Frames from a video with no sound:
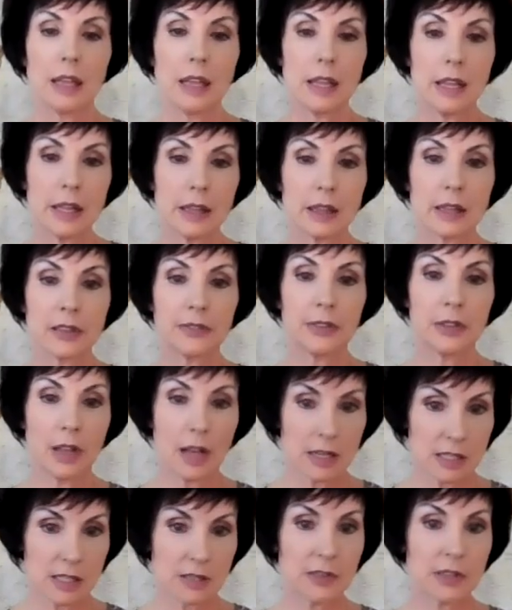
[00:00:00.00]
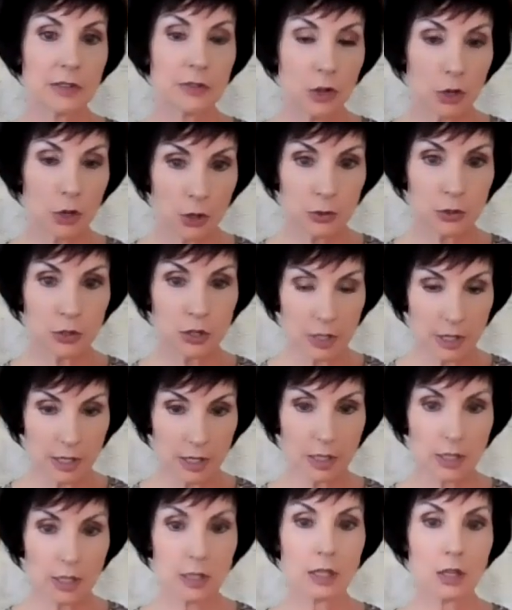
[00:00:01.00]
In the philosophy of
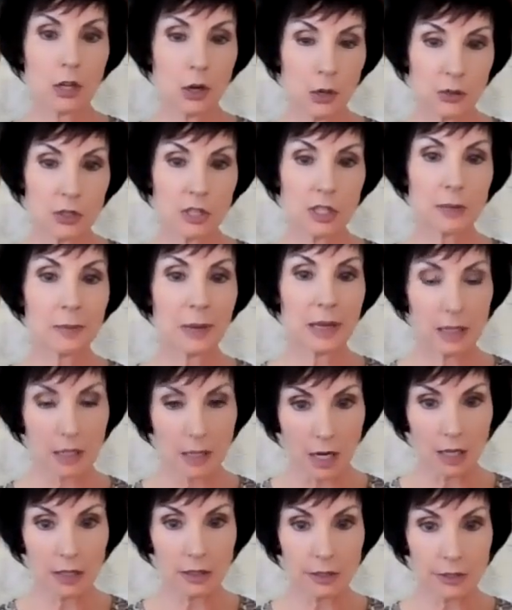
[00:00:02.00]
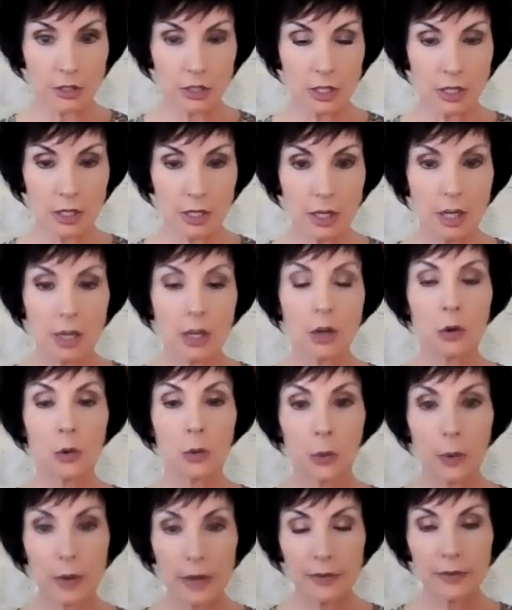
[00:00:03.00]
coaching, the coaching methodology,
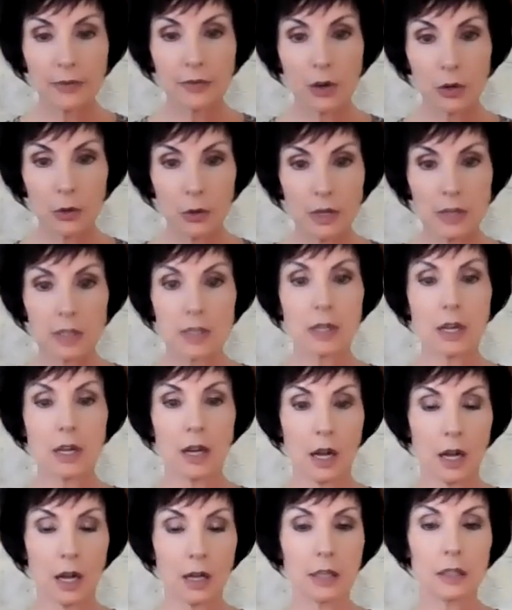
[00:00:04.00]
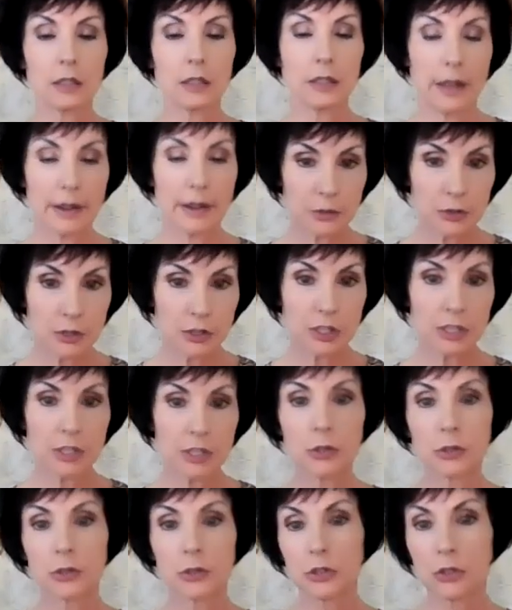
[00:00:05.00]
we focus on leveraging
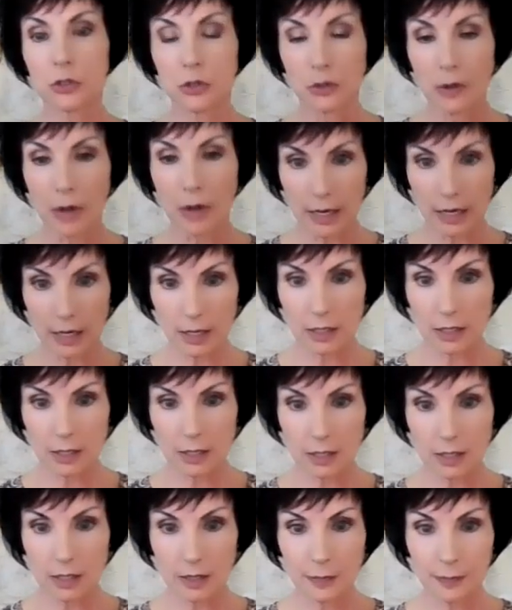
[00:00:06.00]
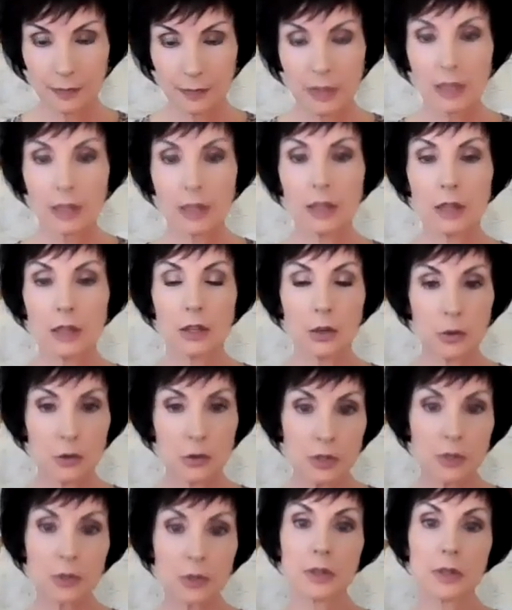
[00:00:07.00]
your strengths.
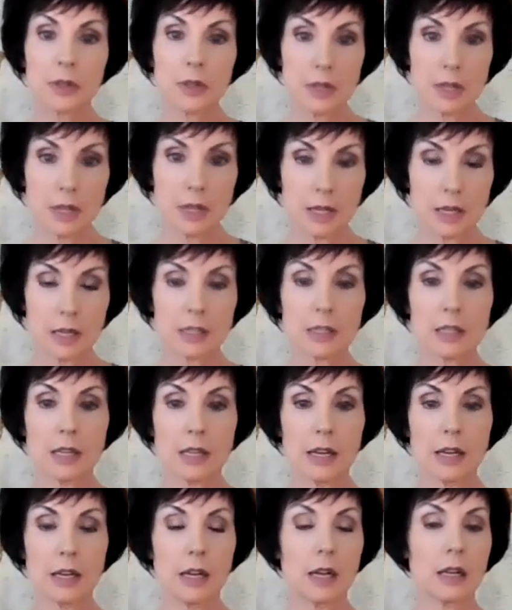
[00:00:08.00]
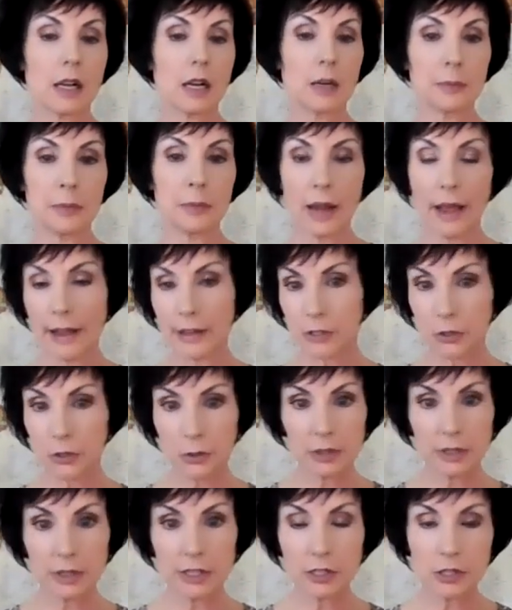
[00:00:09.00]
Those are the things that come
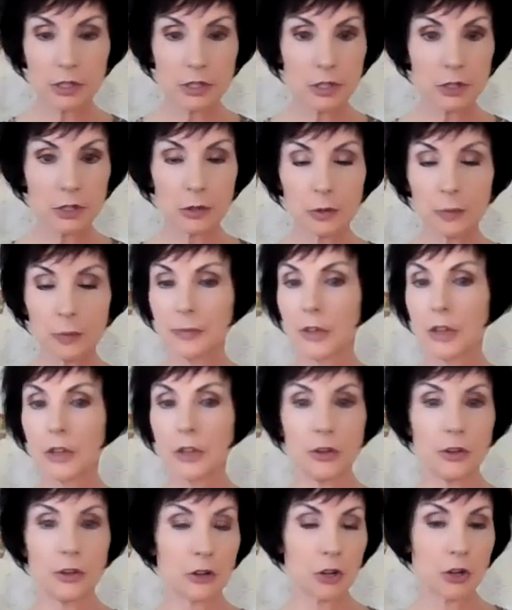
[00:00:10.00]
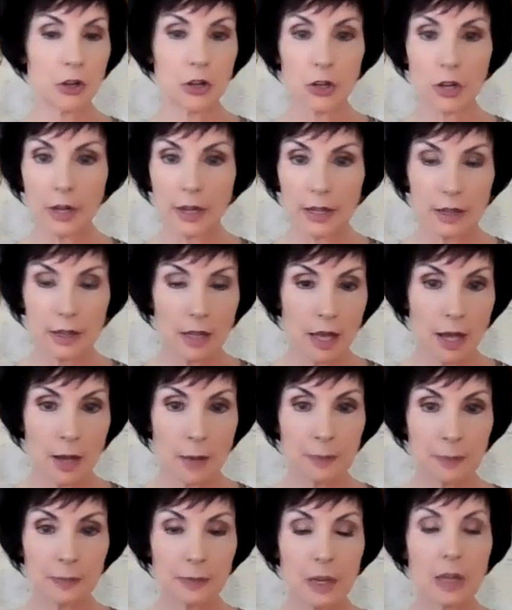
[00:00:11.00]
naturally to you. You're good at
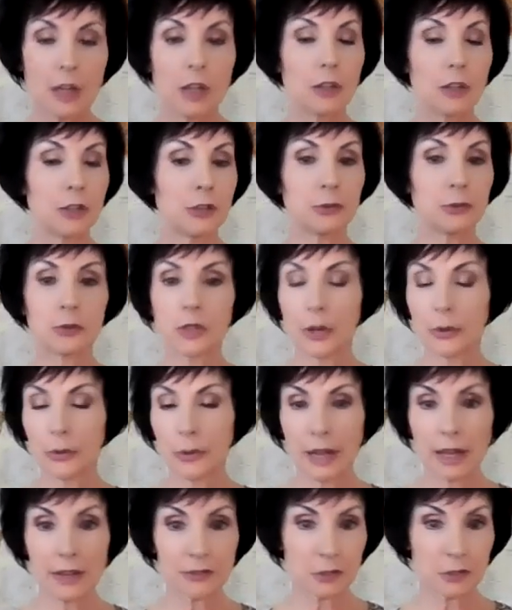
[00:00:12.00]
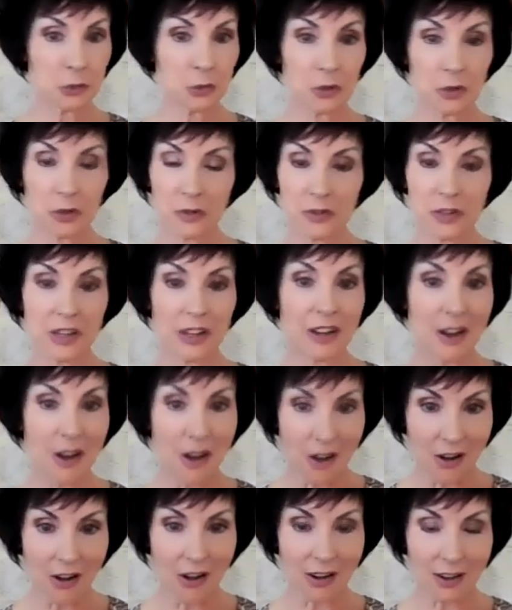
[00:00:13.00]
them. You don't have to work very
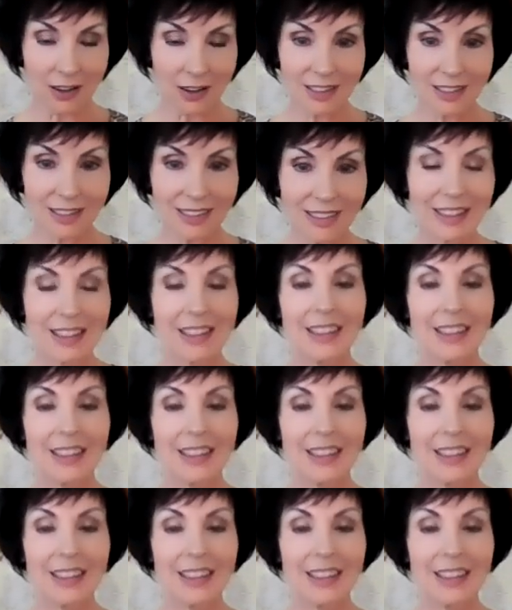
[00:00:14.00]
hard